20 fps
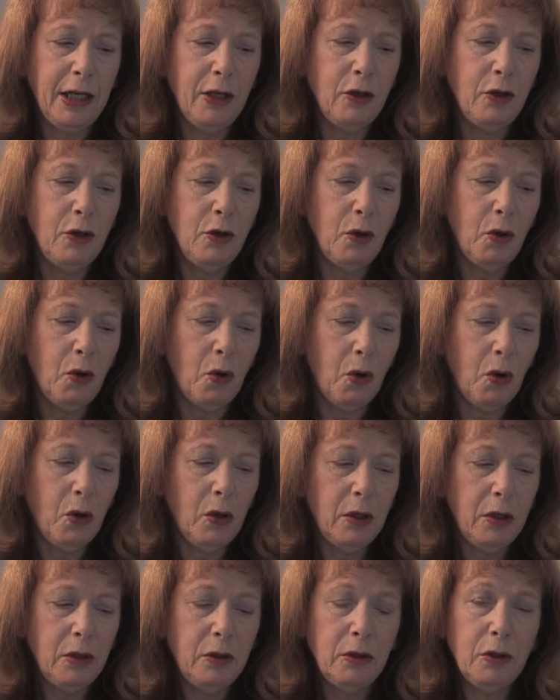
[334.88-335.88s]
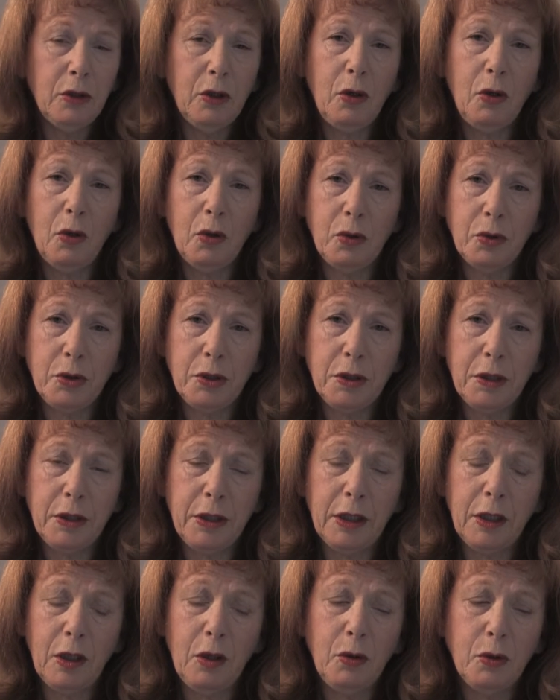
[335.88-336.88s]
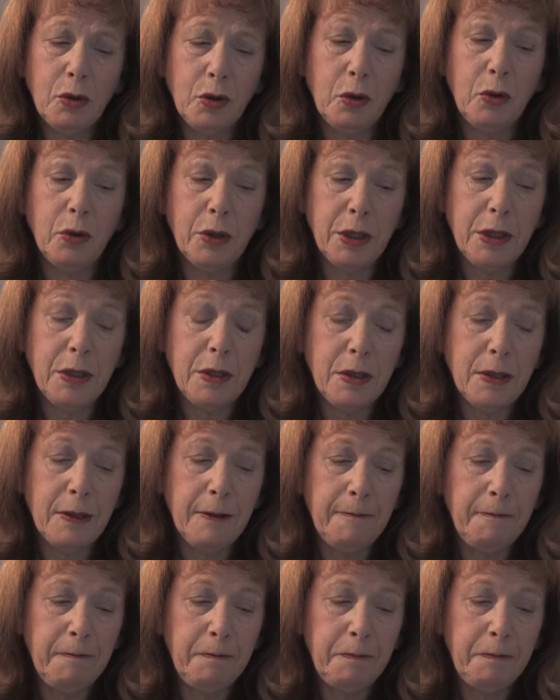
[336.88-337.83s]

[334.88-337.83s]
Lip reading: ignore the court orders.